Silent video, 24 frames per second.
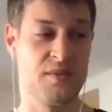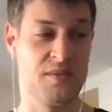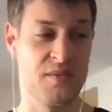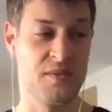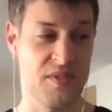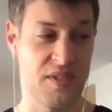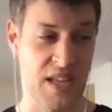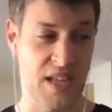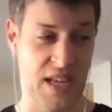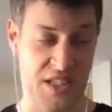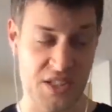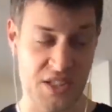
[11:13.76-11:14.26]

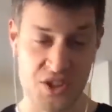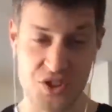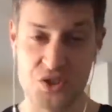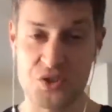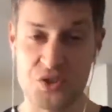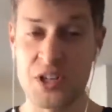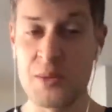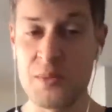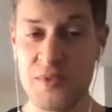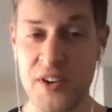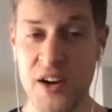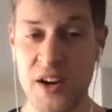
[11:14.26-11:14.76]

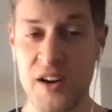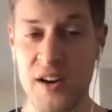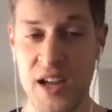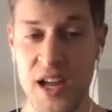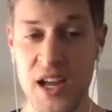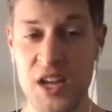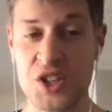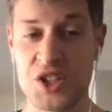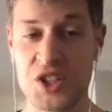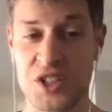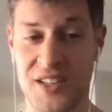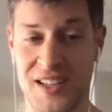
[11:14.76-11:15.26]
extreme
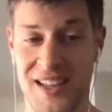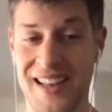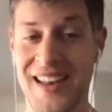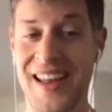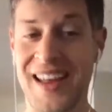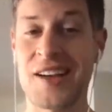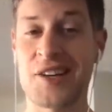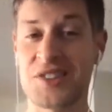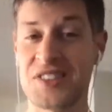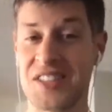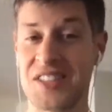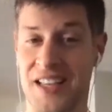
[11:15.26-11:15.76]
variation can
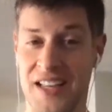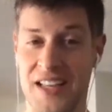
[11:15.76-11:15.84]
actually